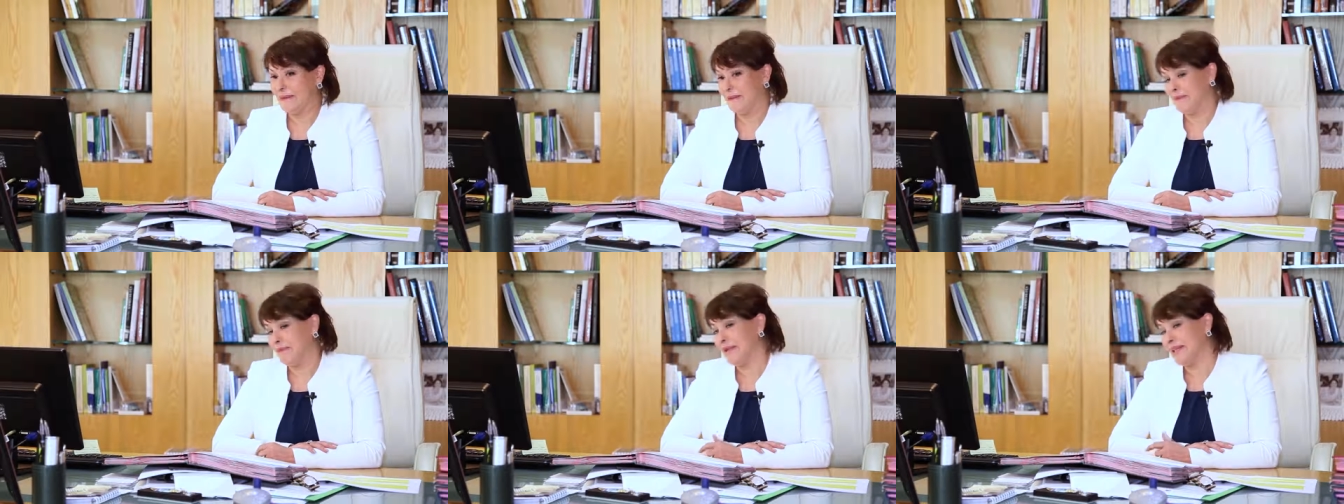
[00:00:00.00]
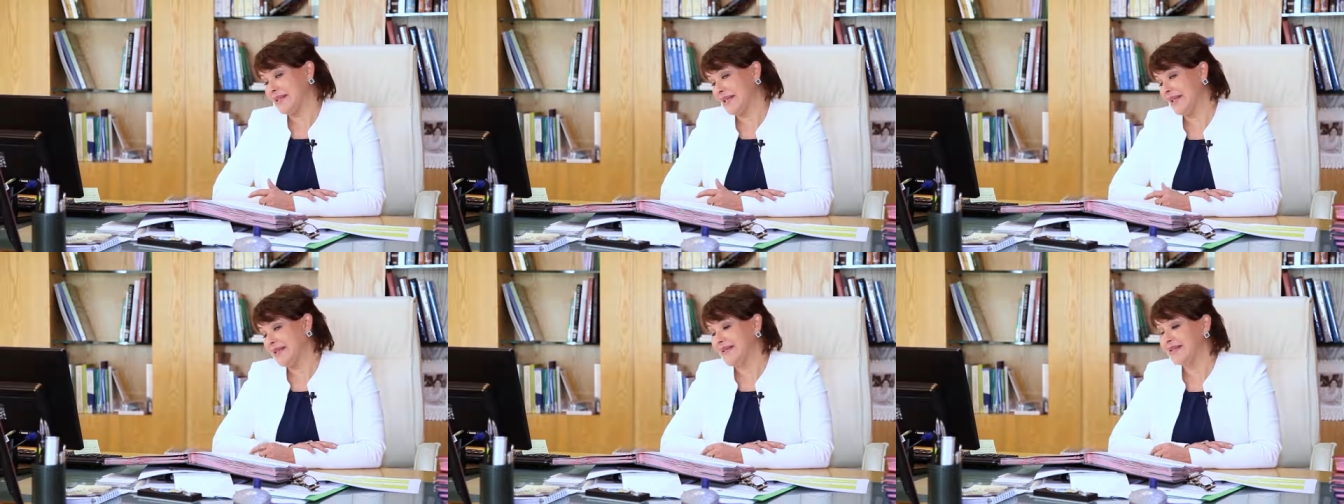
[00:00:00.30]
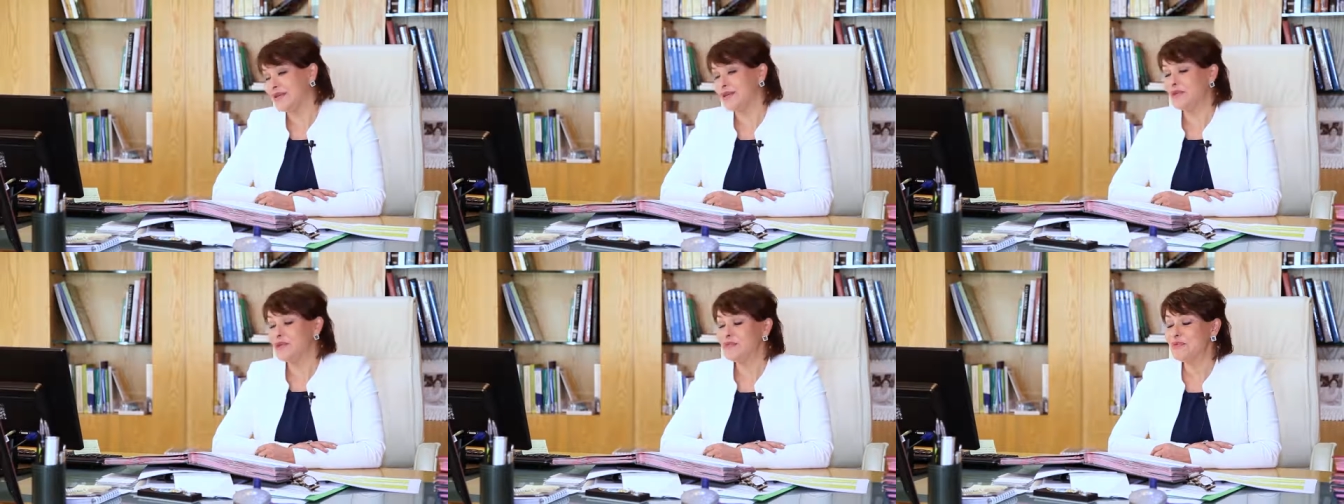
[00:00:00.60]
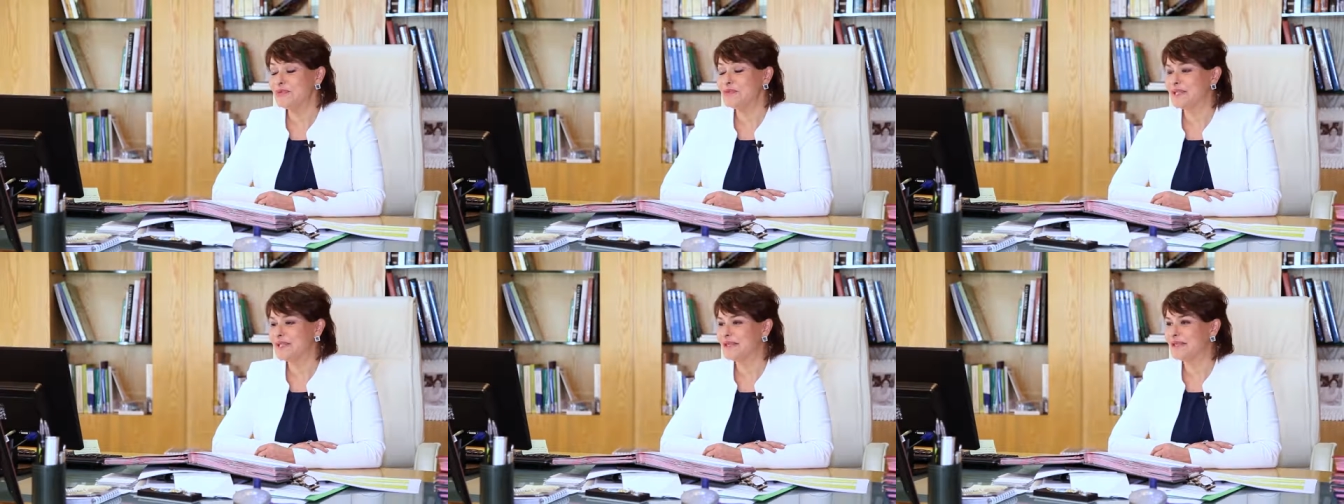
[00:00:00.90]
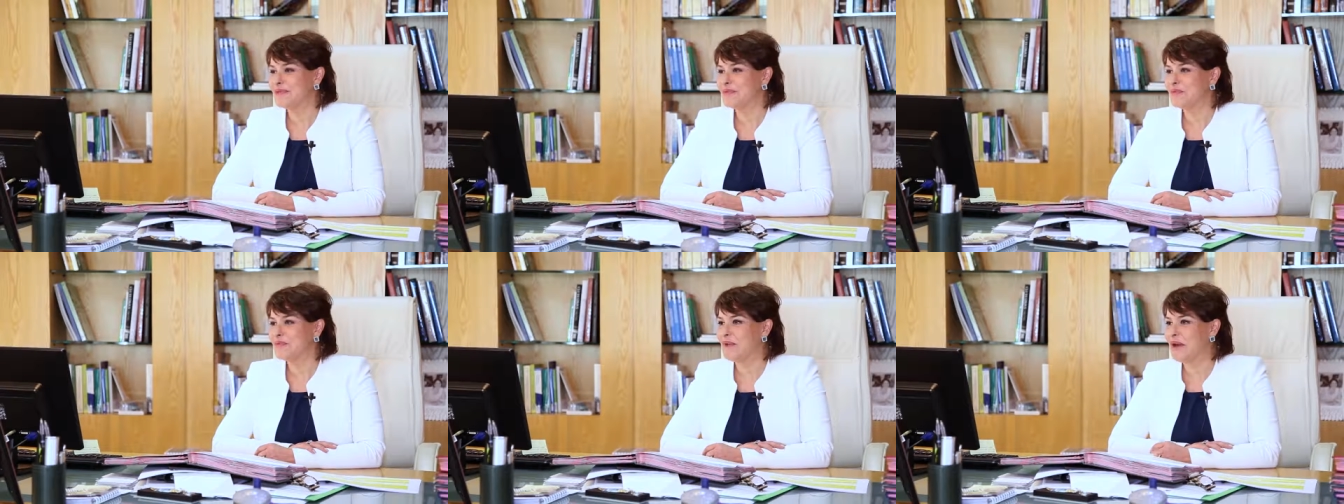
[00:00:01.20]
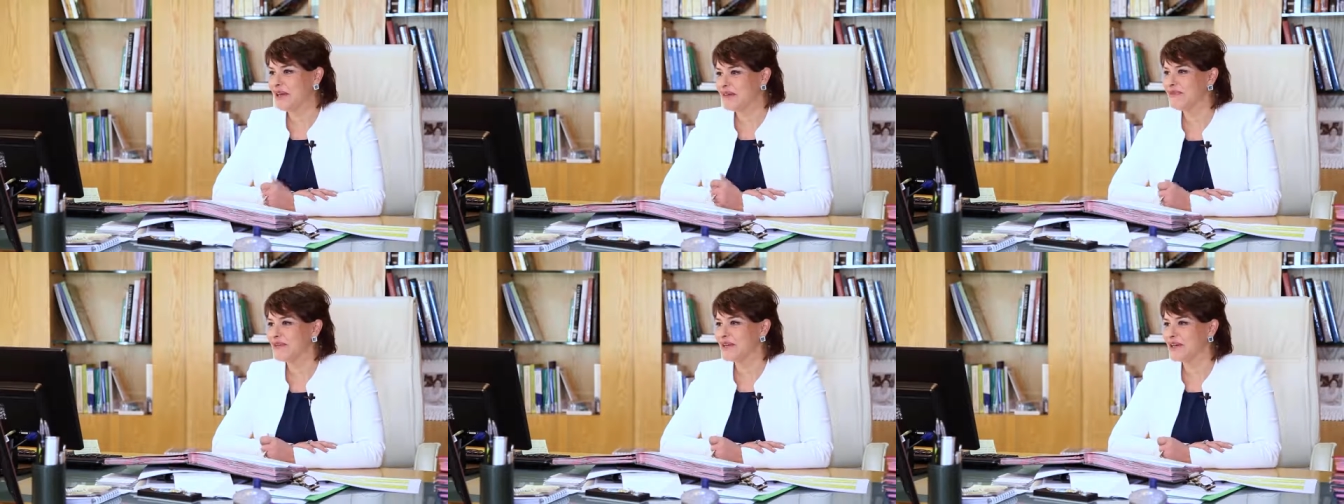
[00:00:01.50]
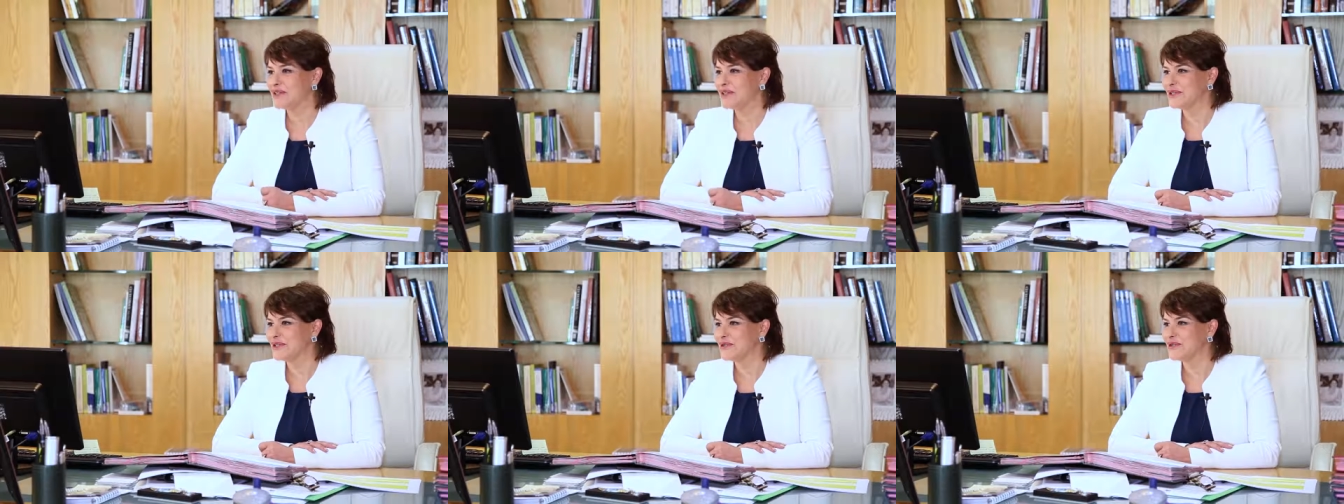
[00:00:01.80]
but at the opposite, my
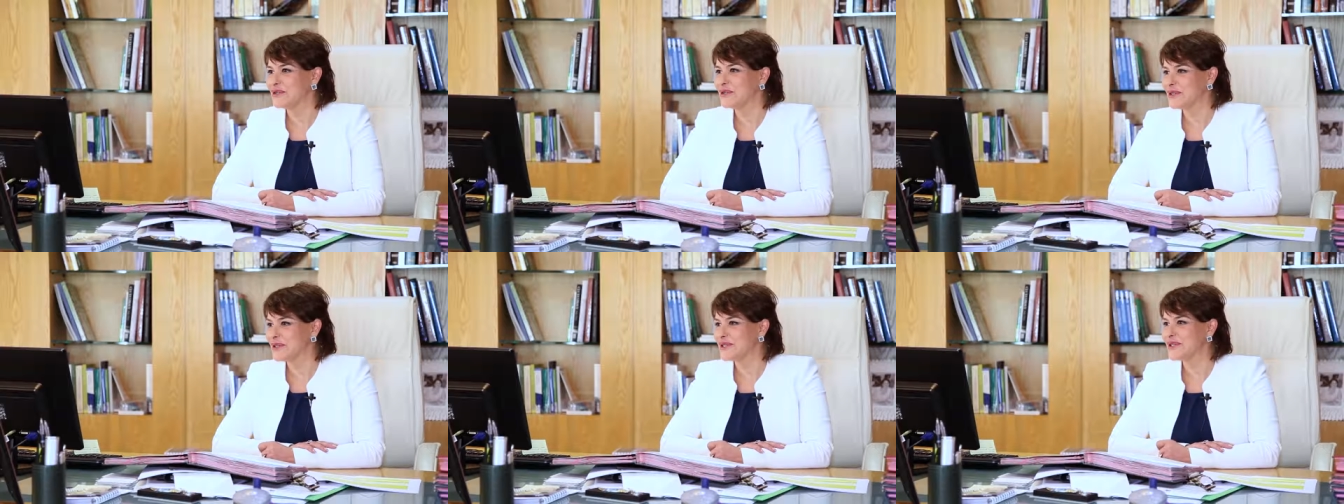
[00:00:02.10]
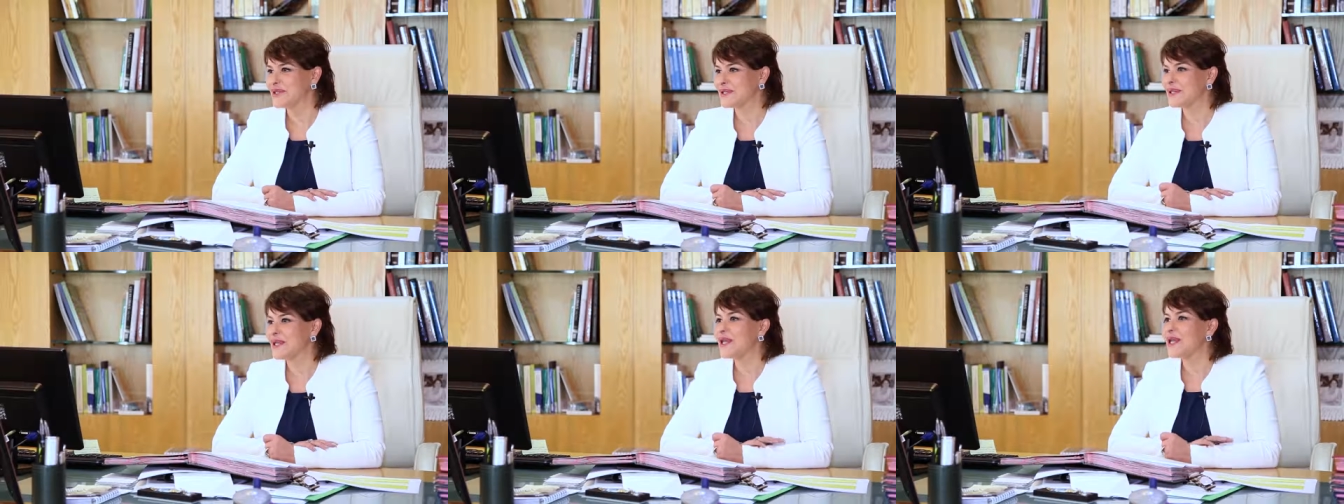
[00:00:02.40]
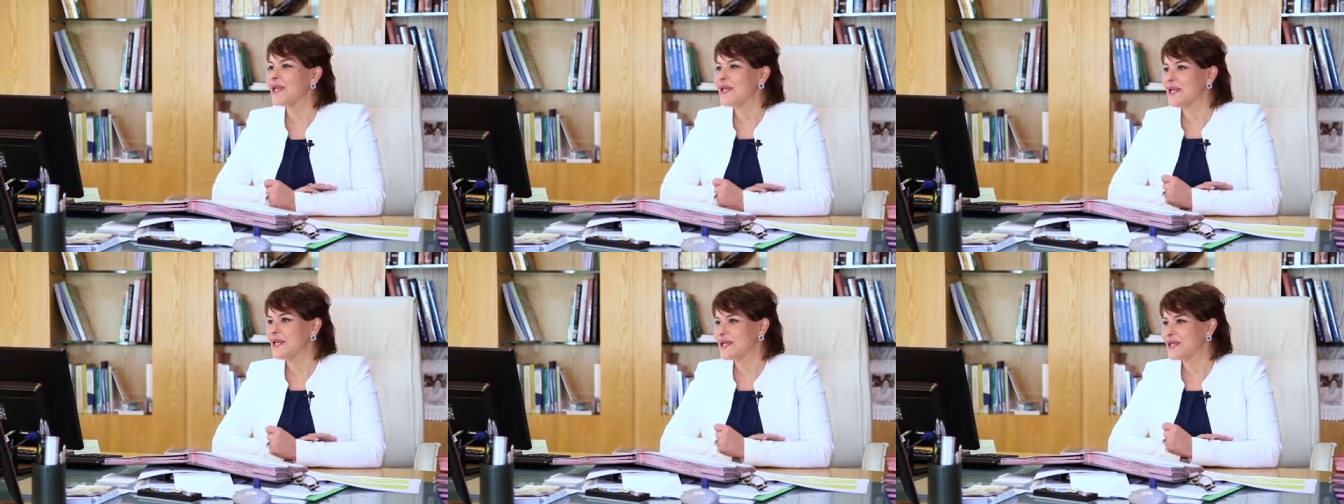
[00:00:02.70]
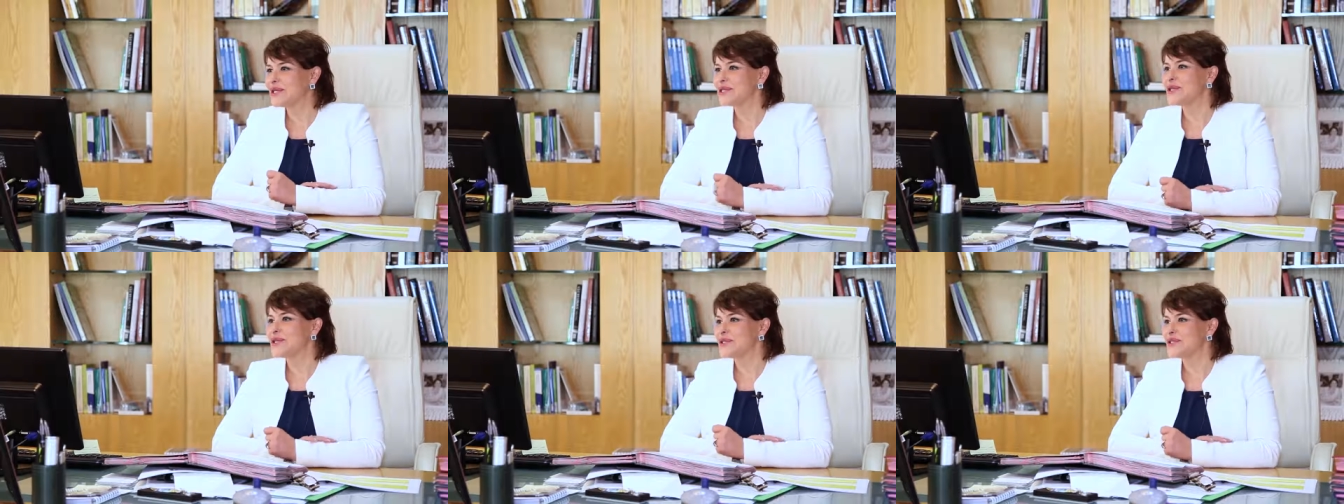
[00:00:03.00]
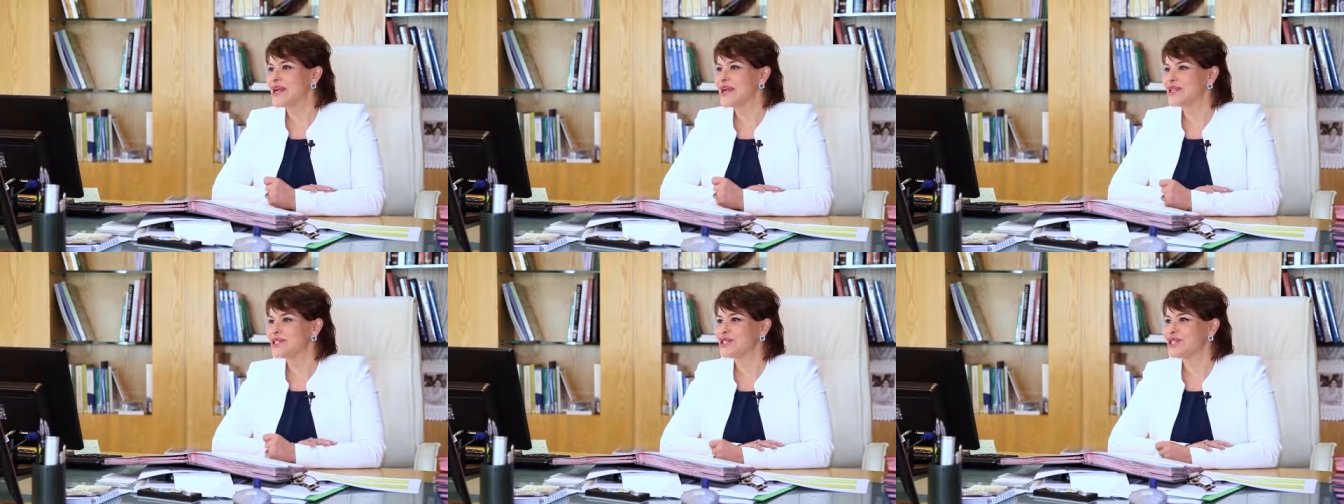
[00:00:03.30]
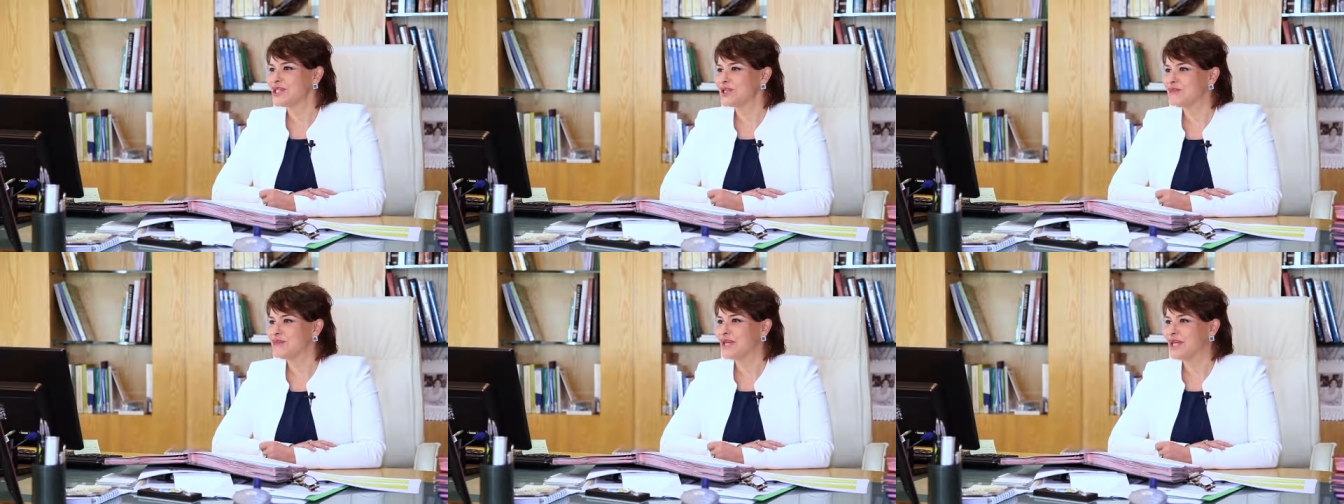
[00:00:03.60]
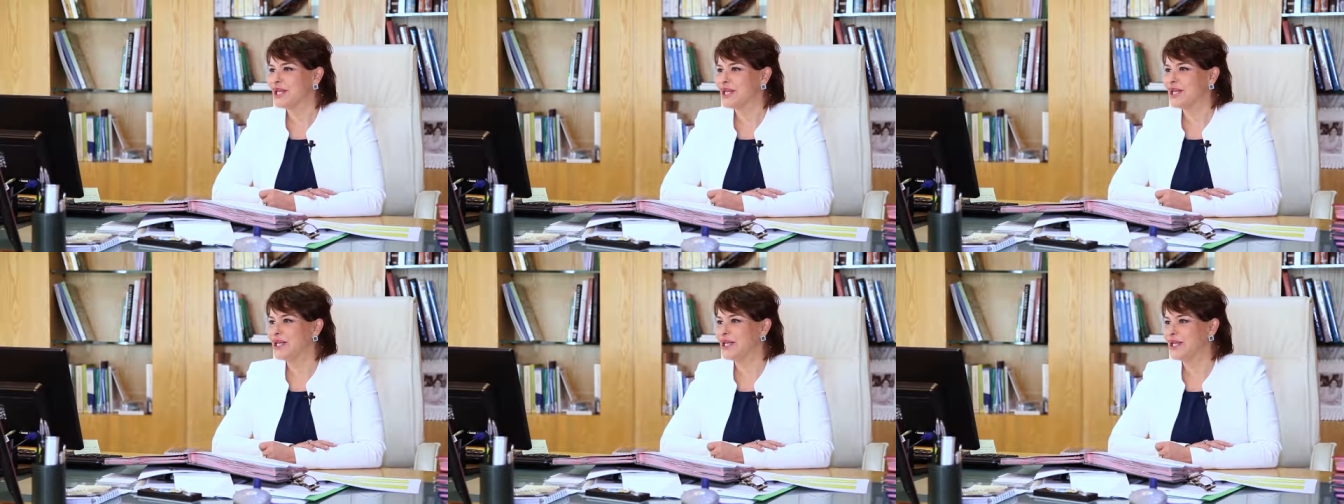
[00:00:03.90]
father was encouraging
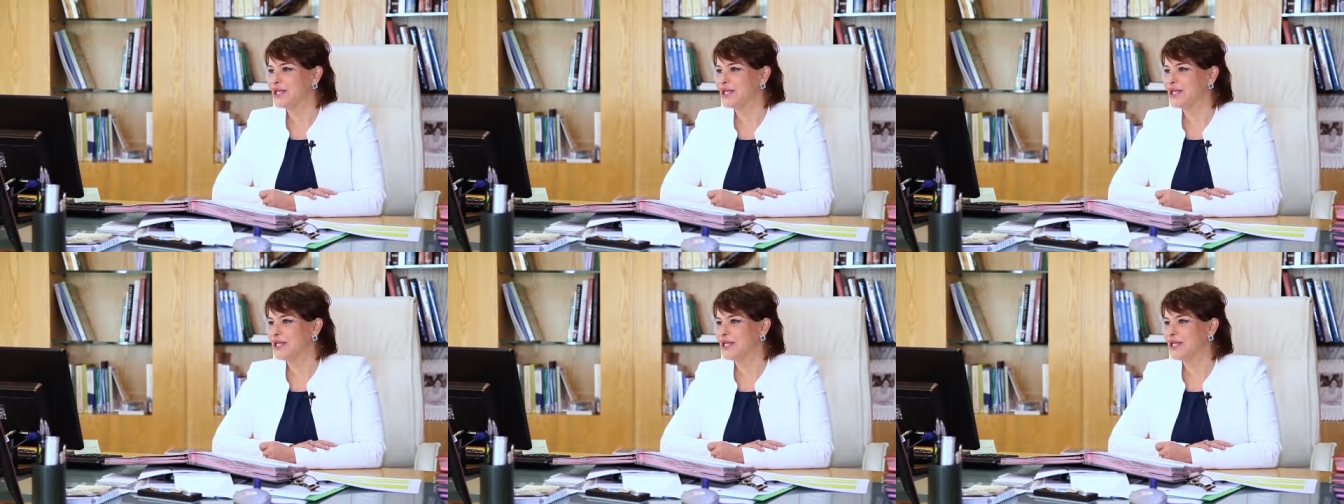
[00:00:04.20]
me.